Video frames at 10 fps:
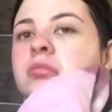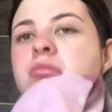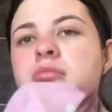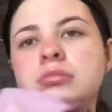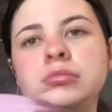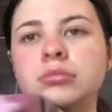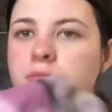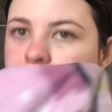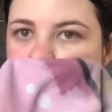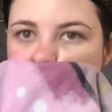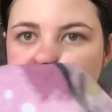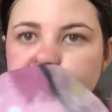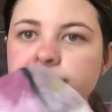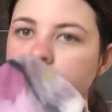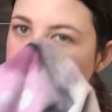little bit weird.
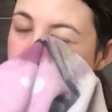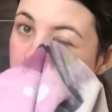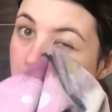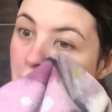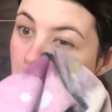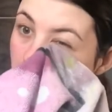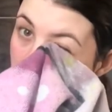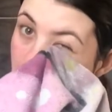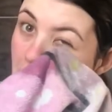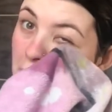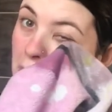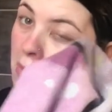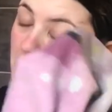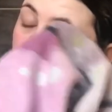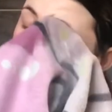I have wet the
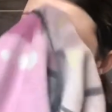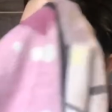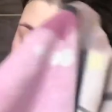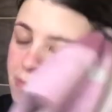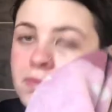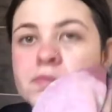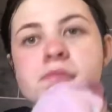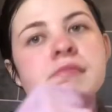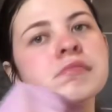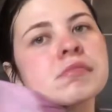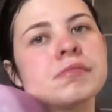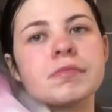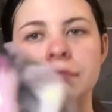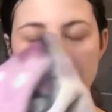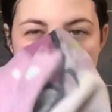towel, by the way. That is a wet
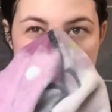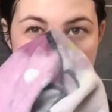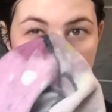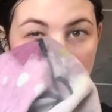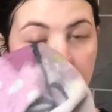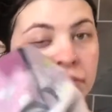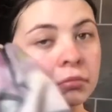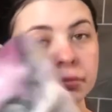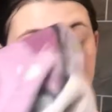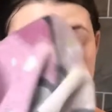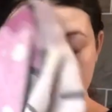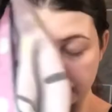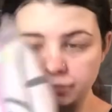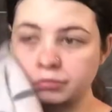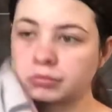towel. That is why I said I'm wiping it